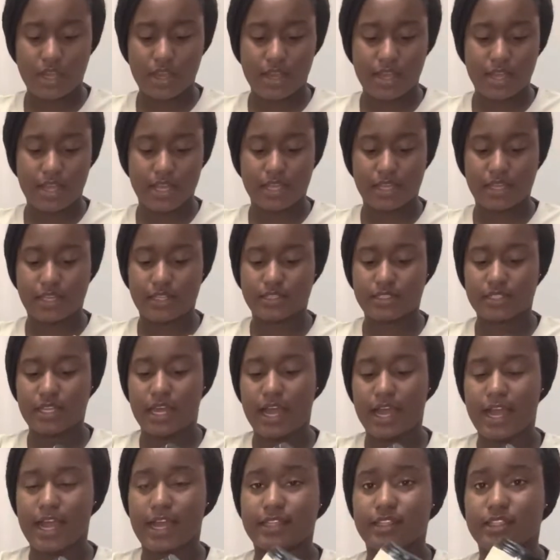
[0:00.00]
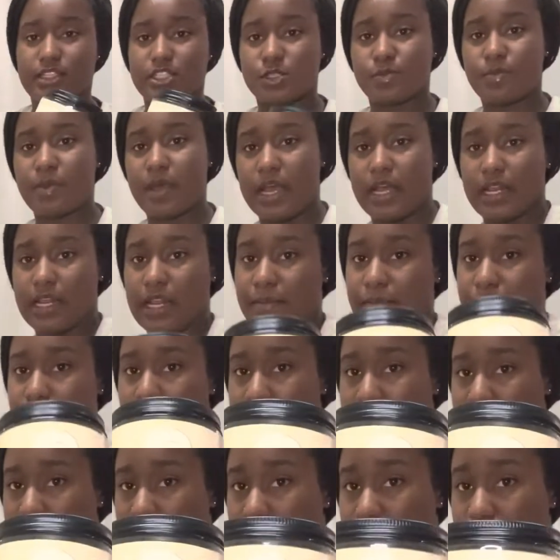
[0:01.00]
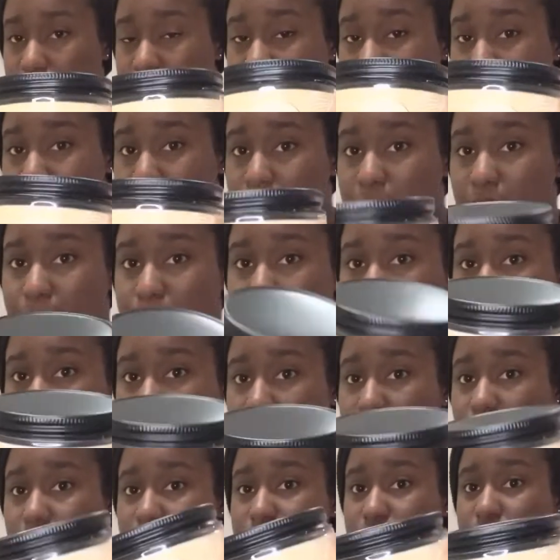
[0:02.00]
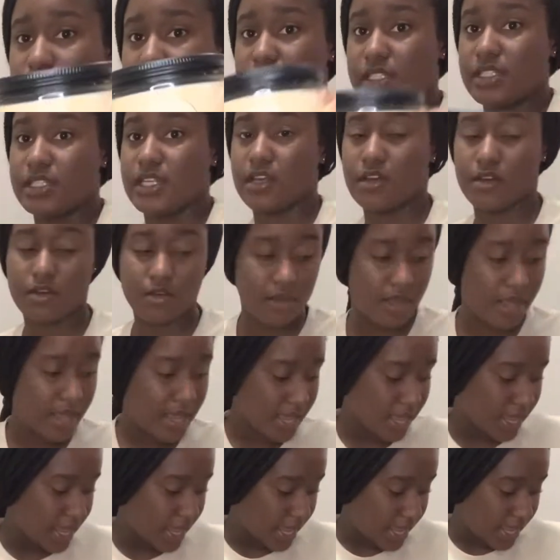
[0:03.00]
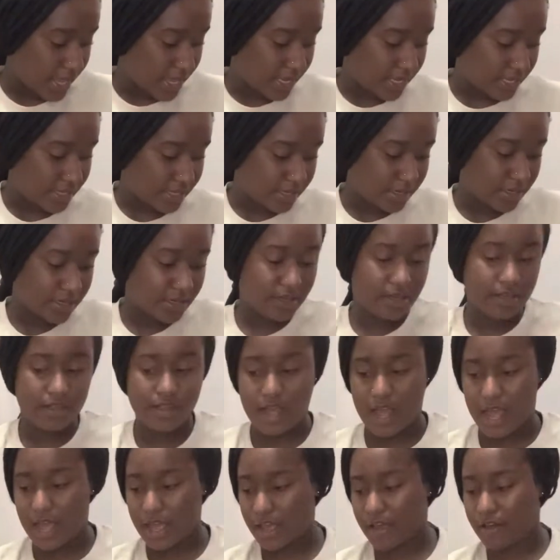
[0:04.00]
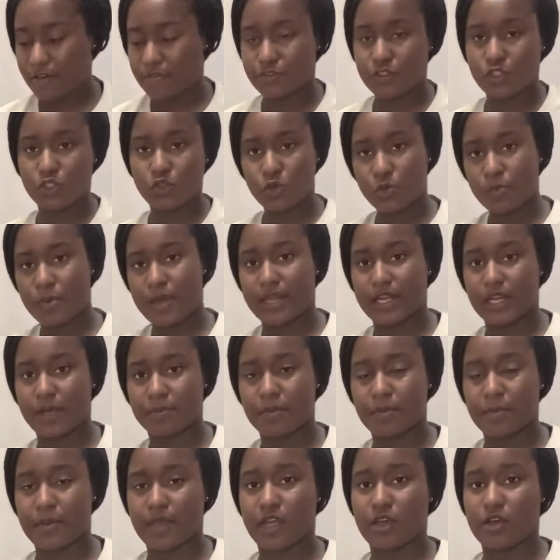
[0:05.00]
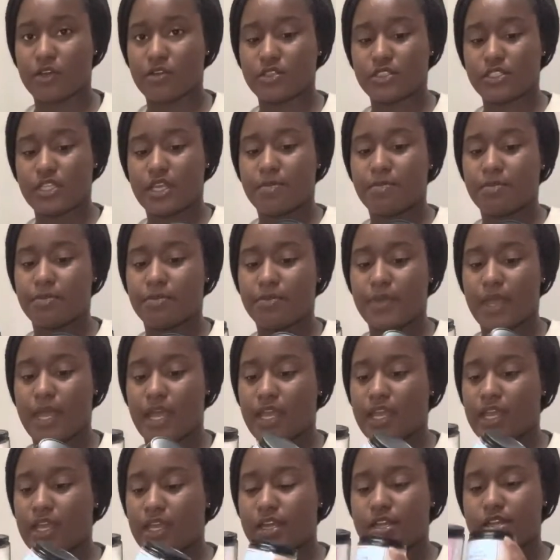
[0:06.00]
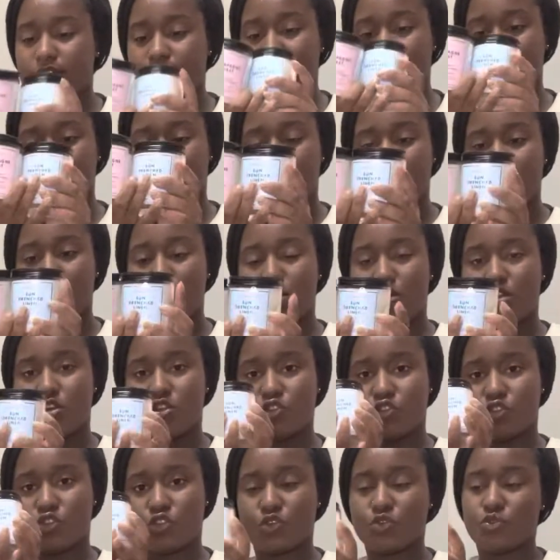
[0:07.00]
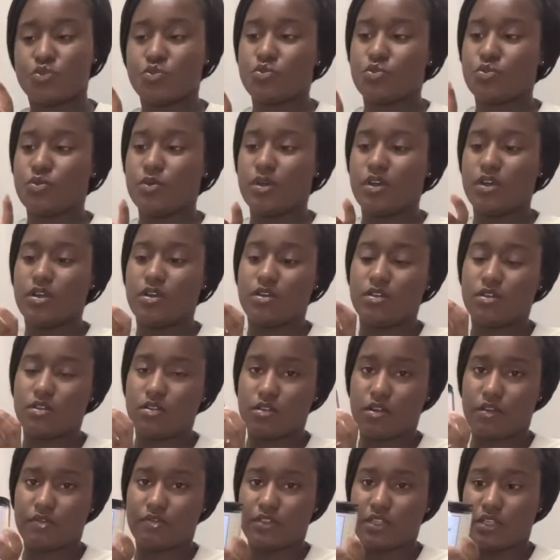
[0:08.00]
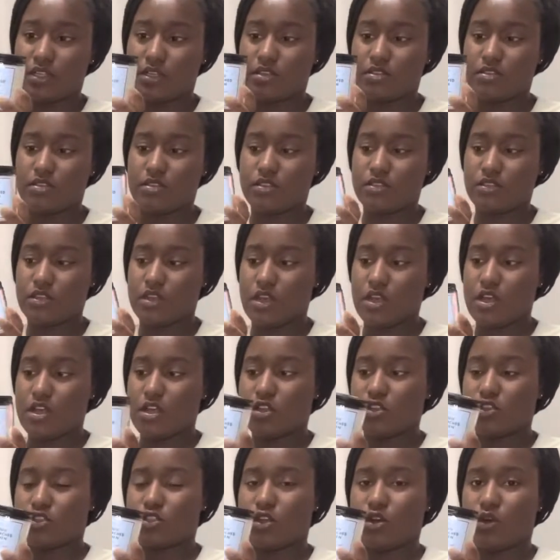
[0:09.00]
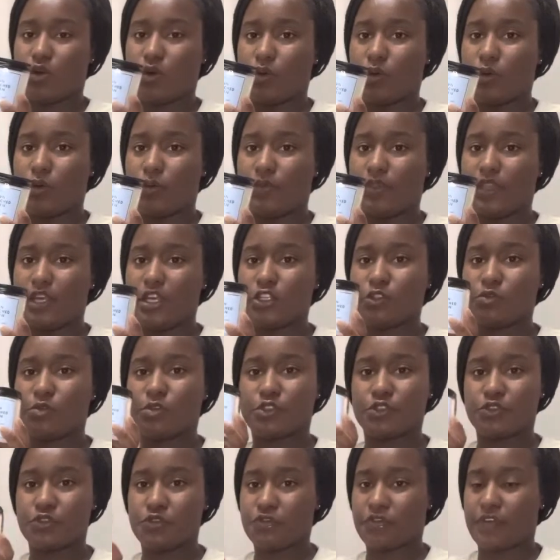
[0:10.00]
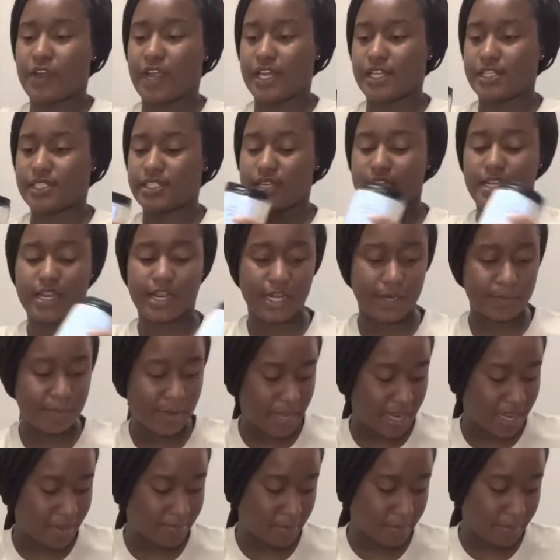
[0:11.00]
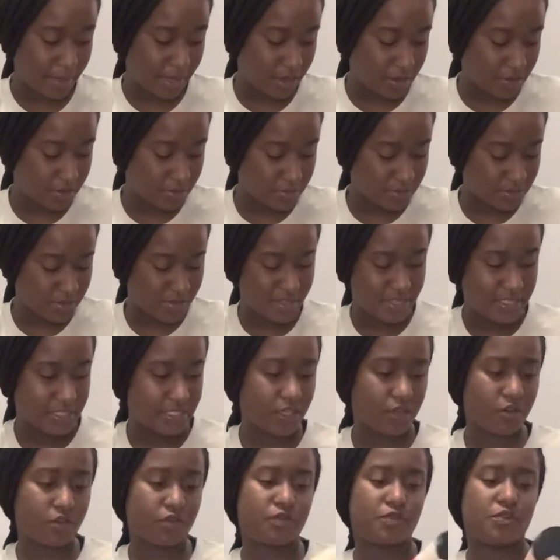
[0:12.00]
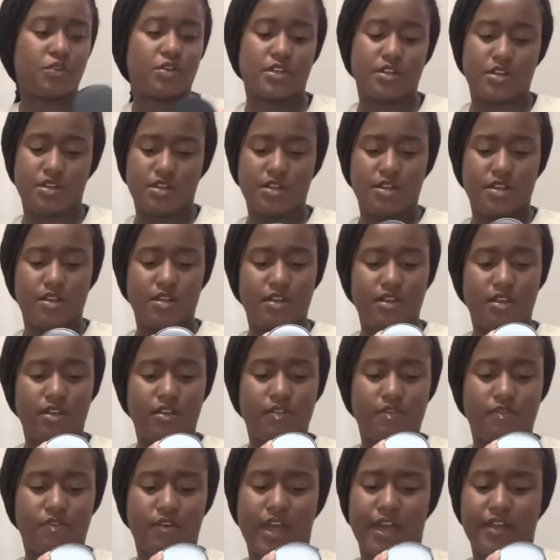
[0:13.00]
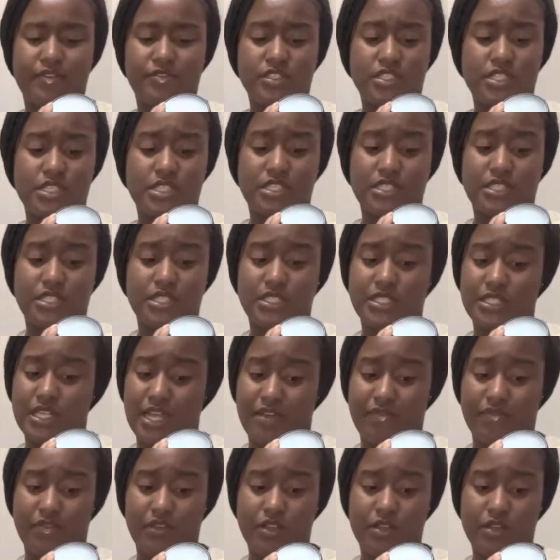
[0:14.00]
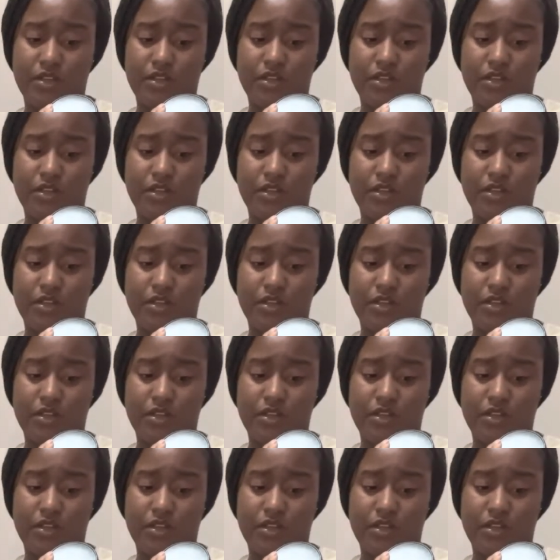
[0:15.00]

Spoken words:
And I got this pineapple mango. This pineapple mango was on sale, and I have two pineapple mangoes and two of these. So these were two for $18, and the pineapple mango was on sale for $5.67.